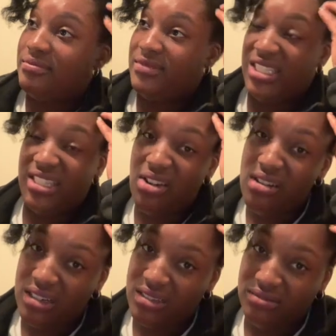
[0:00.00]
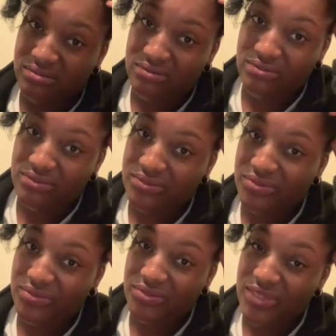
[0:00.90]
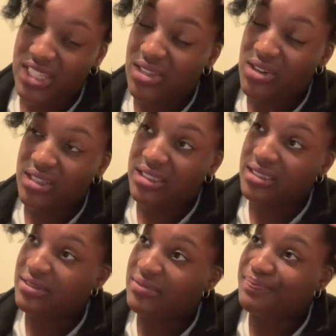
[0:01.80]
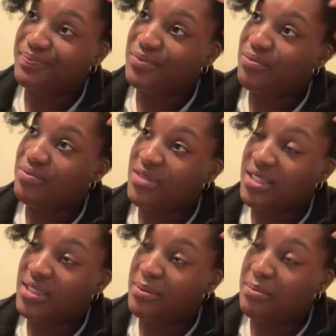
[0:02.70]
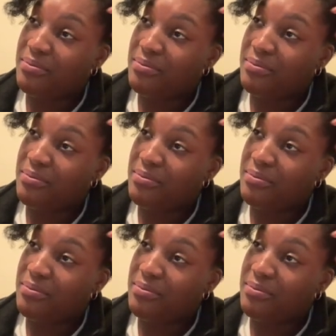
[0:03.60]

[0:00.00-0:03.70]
It's hard. It's hard to,